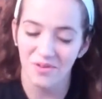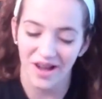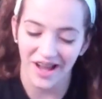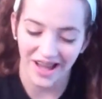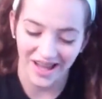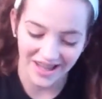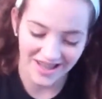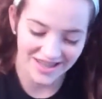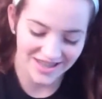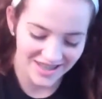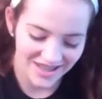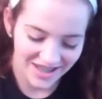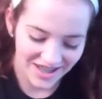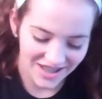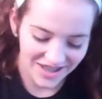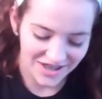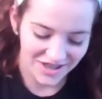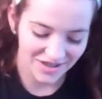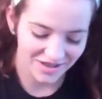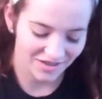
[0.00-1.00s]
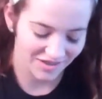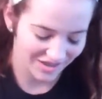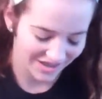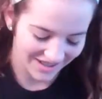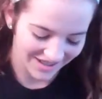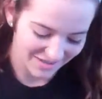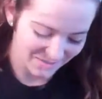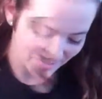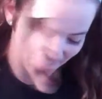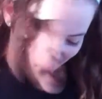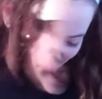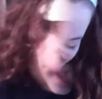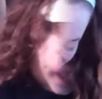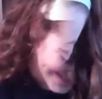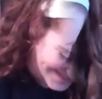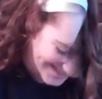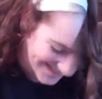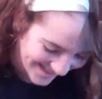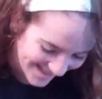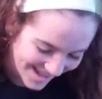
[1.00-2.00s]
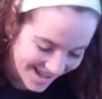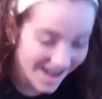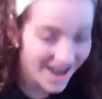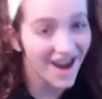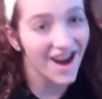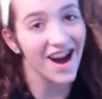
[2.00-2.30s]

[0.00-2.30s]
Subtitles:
ways. Okay, let me think about this a second.